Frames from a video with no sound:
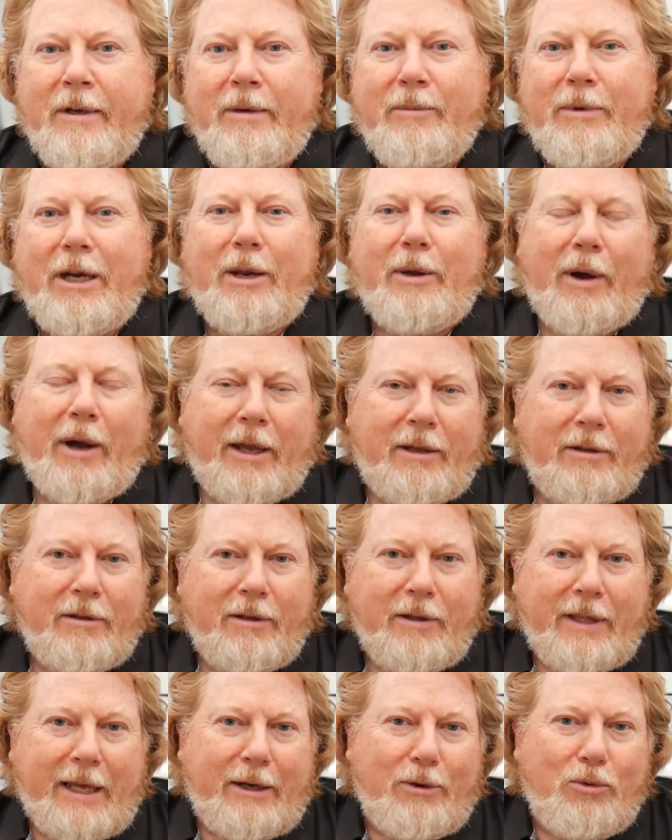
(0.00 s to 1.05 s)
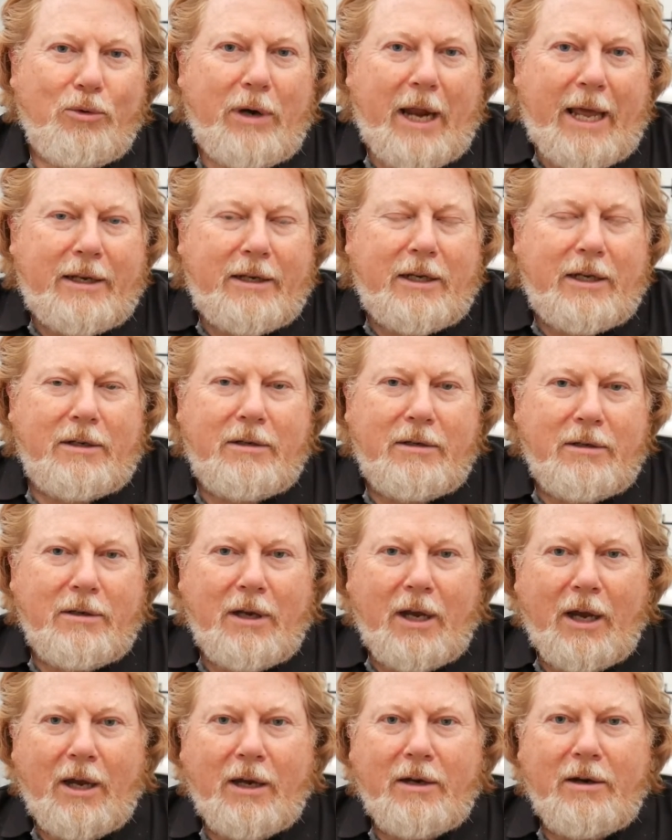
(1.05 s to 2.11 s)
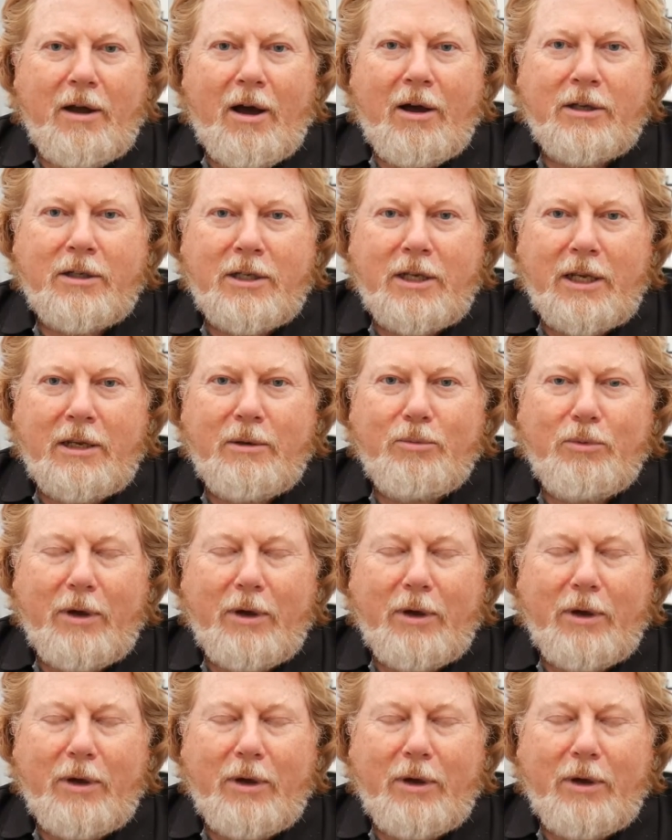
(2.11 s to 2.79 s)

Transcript: But anyway, that all ended nicely.